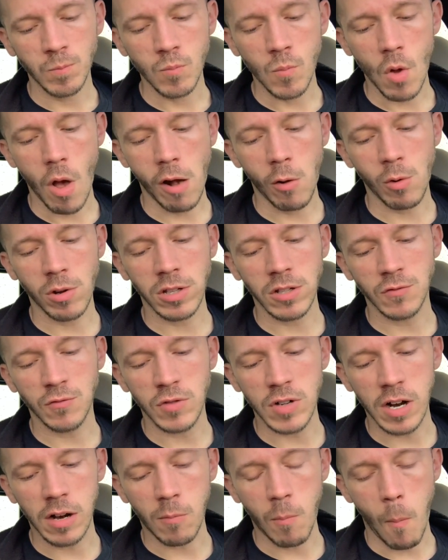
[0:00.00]
Like, what the
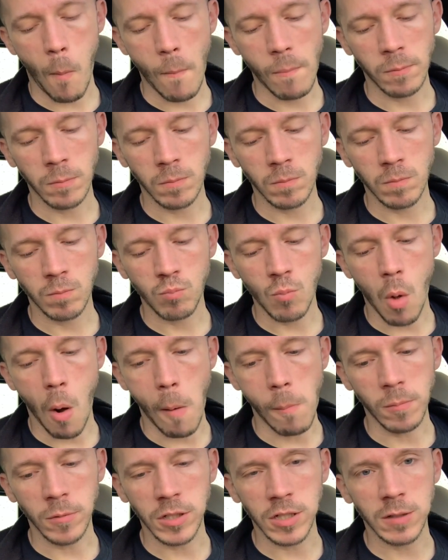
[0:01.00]
fuck?
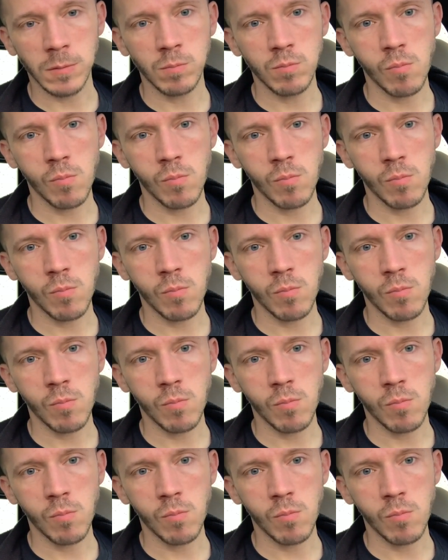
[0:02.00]
You know?